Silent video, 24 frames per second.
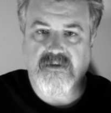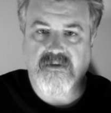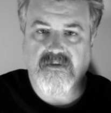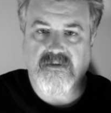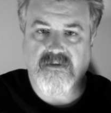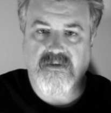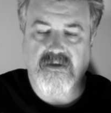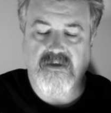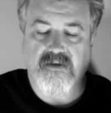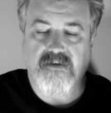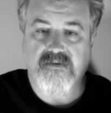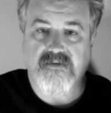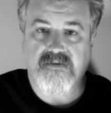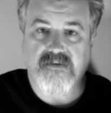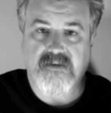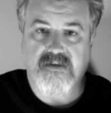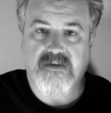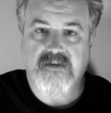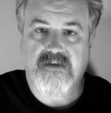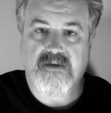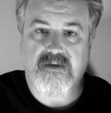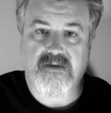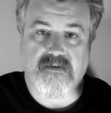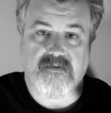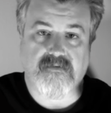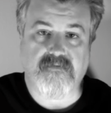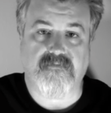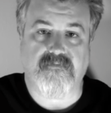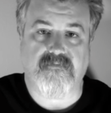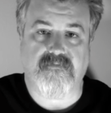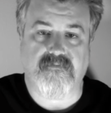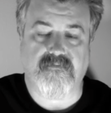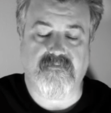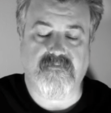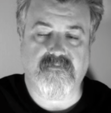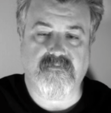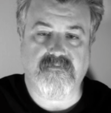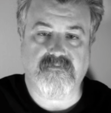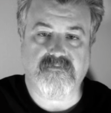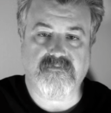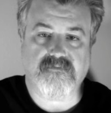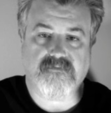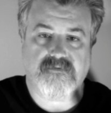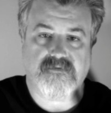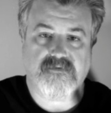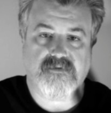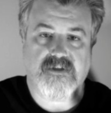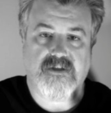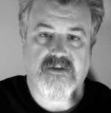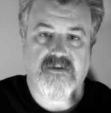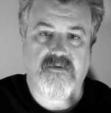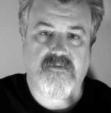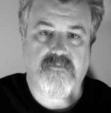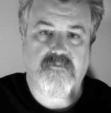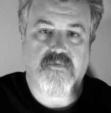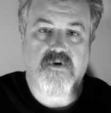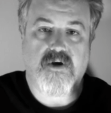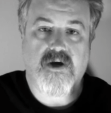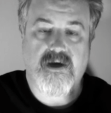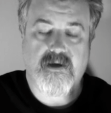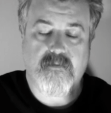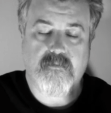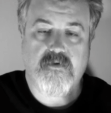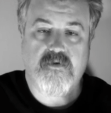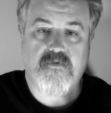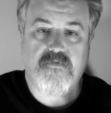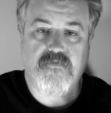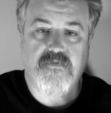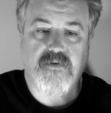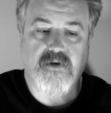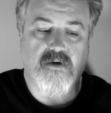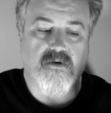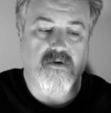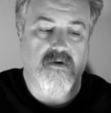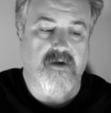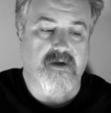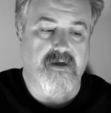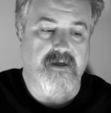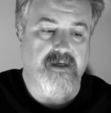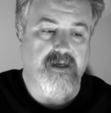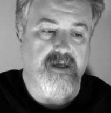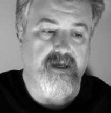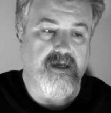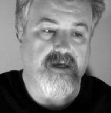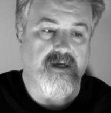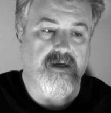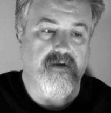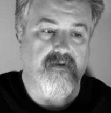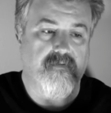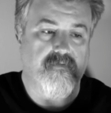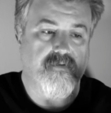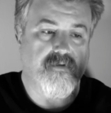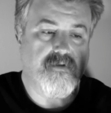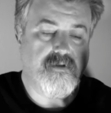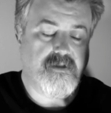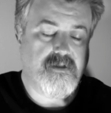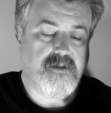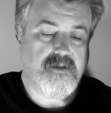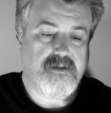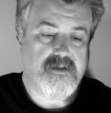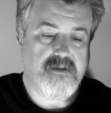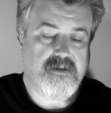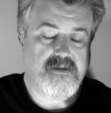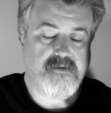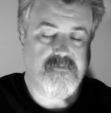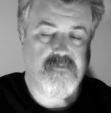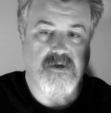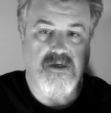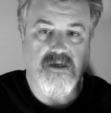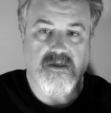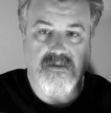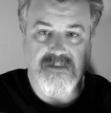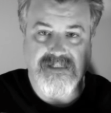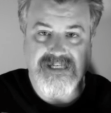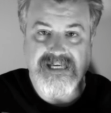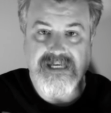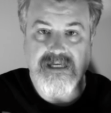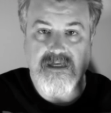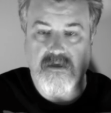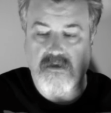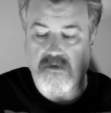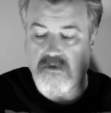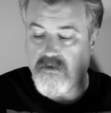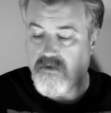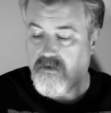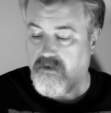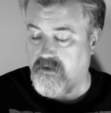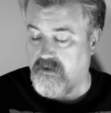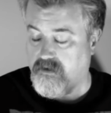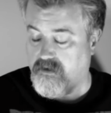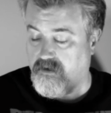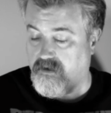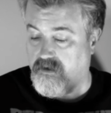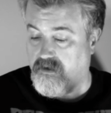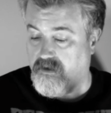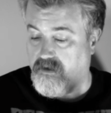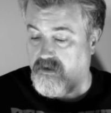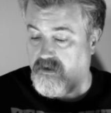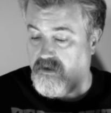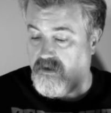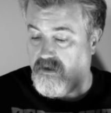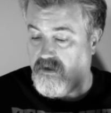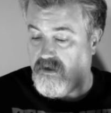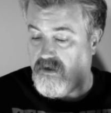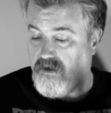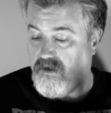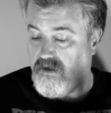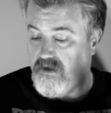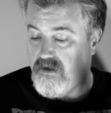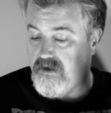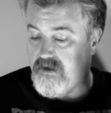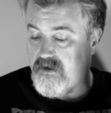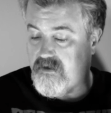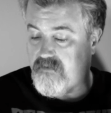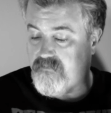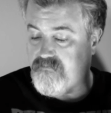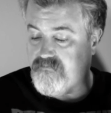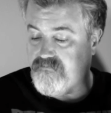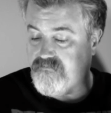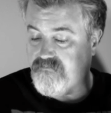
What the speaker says: things that primal fear I have is being eaten. Uh,